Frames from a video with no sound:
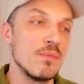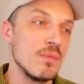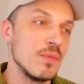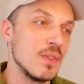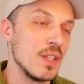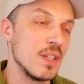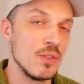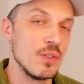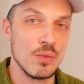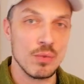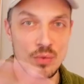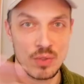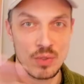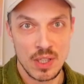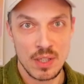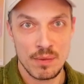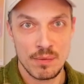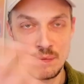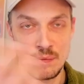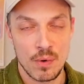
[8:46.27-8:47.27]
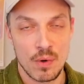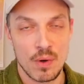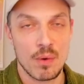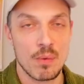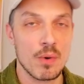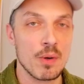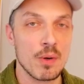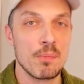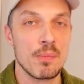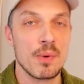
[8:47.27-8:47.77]
that you need for
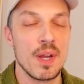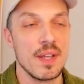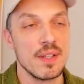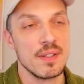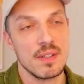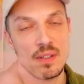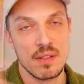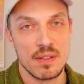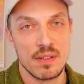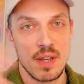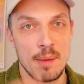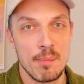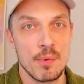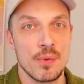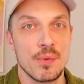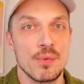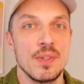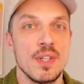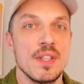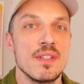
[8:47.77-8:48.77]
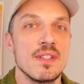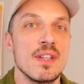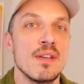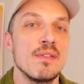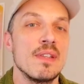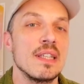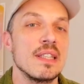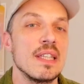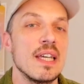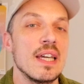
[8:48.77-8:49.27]
WordPress and Typo 3 and
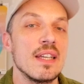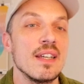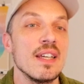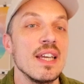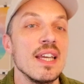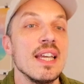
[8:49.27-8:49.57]
stuff like that,